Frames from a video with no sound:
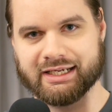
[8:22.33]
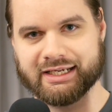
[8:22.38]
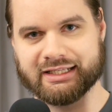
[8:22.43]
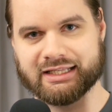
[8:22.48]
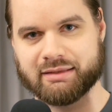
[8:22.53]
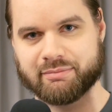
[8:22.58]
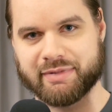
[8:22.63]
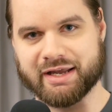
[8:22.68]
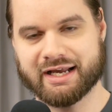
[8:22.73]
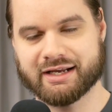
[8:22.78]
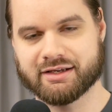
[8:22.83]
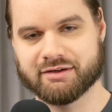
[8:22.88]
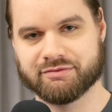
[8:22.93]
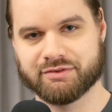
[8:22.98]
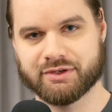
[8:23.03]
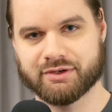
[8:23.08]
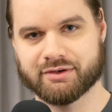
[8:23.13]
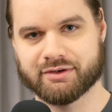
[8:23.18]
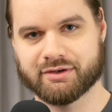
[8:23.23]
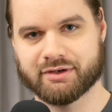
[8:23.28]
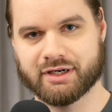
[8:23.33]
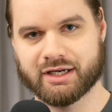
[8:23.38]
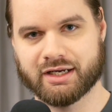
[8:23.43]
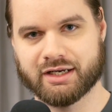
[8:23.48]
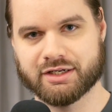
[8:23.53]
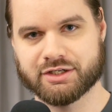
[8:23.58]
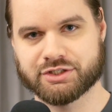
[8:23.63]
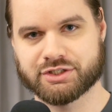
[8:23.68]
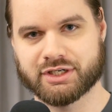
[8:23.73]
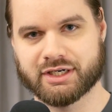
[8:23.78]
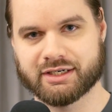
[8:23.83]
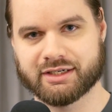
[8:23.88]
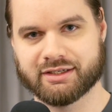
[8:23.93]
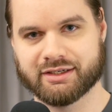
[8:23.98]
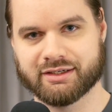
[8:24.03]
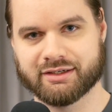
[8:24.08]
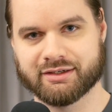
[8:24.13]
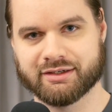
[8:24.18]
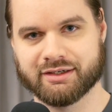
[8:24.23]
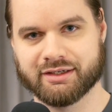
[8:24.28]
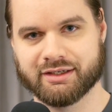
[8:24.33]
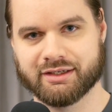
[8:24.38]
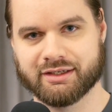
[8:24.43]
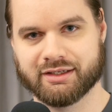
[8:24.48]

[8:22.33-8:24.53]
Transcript: in the back of your shotgun